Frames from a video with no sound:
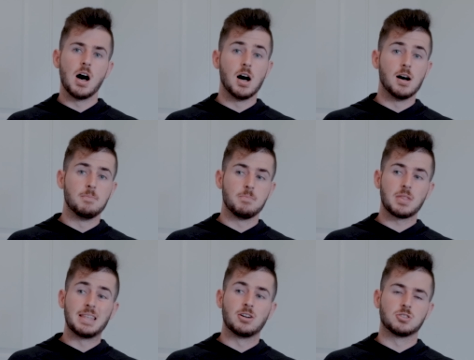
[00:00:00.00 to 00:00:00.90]

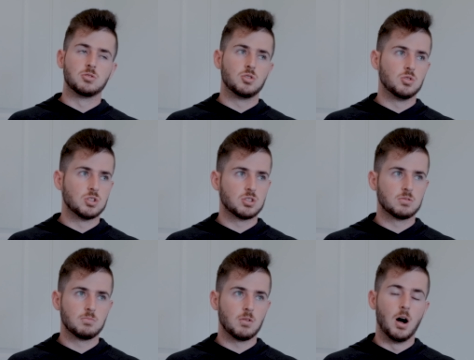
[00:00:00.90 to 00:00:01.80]
Um, and also to
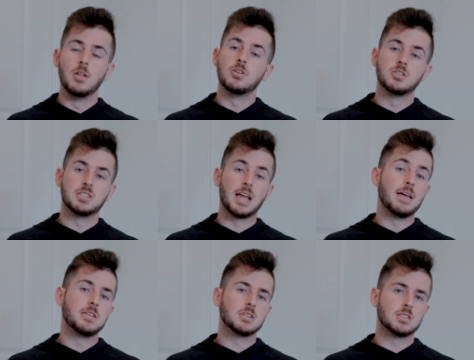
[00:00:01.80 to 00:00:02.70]
just
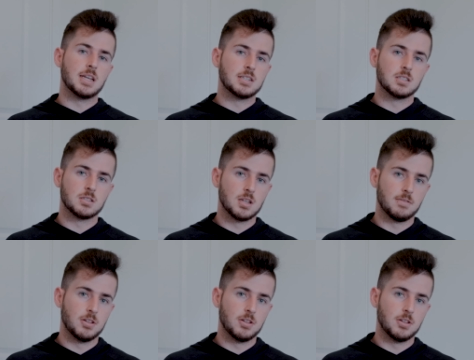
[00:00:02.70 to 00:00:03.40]
understanding snakes and stuff,